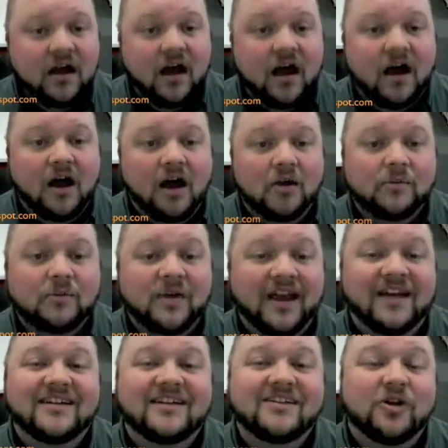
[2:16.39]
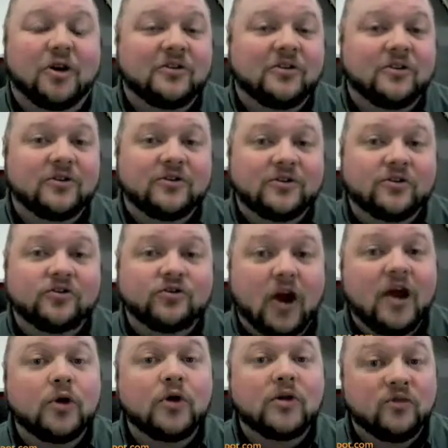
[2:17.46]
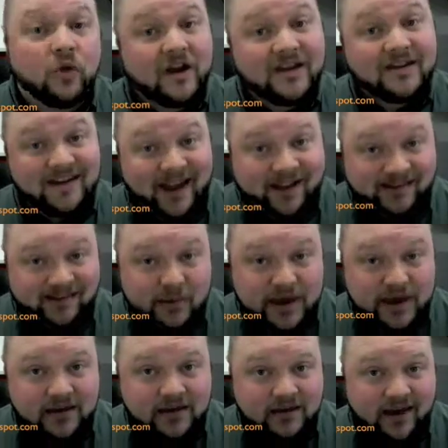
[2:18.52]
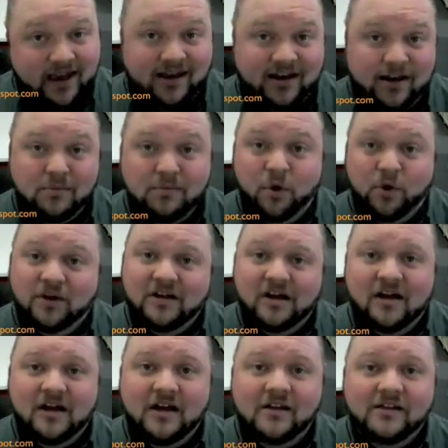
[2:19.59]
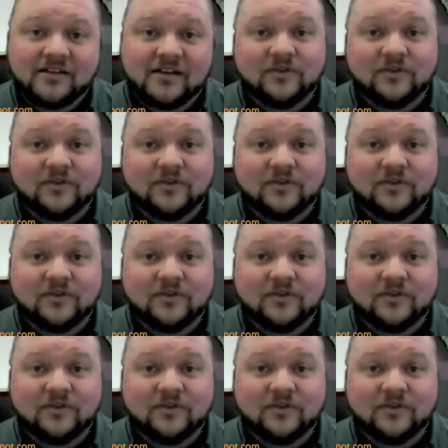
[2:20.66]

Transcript: And also to try to avoid netspeak and emoticons.